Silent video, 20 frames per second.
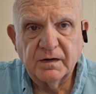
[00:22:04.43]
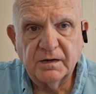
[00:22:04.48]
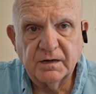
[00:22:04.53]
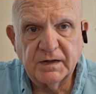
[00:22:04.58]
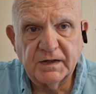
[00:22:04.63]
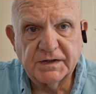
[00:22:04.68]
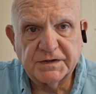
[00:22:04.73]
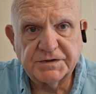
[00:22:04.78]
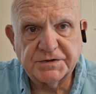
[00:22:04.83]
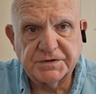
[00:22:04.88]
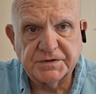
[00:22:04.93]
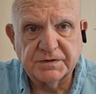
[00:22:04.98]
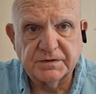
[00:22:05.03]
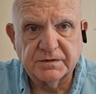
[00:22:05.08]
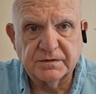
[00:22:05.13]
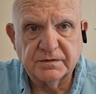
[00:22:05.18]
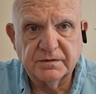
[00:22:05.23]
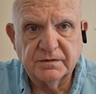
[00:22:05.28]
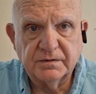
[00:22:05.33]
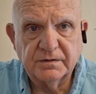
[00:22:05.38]

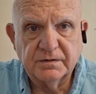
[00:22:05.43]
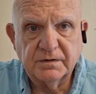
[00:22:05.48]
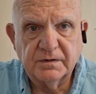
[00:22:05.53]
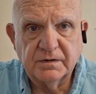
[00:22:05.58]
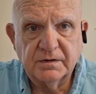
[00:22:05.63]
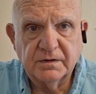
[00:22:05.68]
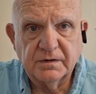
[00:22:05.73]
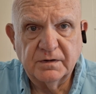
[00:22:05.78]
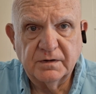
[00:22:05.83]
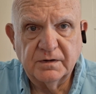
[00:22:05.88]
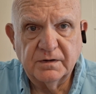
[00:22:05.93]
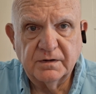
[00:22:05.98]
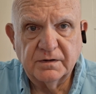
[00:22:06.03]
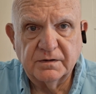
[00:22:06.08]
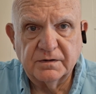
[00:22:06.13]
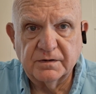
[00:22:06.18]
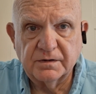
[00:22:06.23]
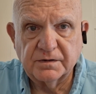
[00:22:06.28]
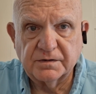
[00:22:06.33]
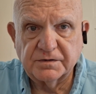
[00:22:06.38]
Listen
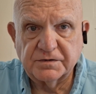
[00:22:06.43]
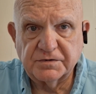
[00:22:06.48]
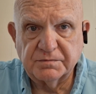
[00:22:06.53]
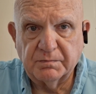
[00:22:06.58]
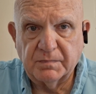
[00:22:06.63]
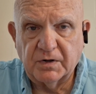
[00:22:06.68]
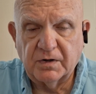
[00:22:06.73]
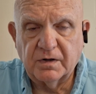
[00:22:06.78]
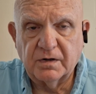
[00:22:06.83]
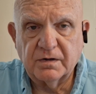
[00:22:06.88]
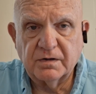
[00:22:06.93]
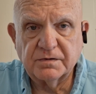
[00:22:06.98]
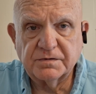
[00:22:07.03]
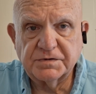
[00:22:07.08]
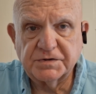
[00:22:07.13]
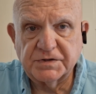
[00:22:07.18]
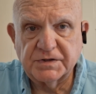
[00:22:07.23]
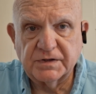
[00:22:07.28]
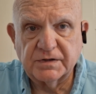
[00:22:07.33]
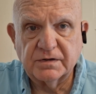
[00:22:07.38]
to the small,
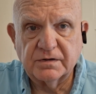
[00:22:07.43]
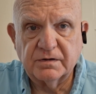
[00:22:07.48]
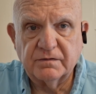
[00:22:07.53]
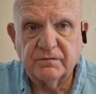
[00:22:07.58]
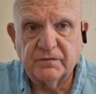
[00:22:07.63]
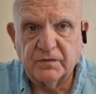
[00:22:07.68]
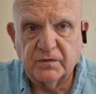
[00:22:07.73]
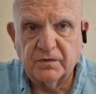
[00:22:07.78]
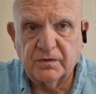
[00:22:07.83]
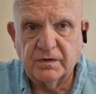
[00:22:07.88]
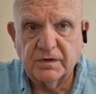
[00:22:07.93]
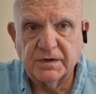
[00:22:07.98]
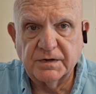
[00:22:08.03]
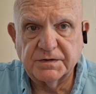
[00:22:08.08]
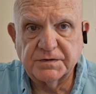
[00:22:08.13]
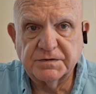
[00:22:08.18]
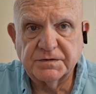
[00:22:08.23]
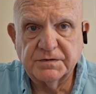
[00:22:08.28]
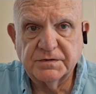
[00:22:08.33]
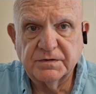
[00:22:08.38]
still
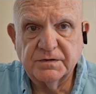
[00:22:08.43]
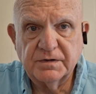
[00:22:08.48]
voice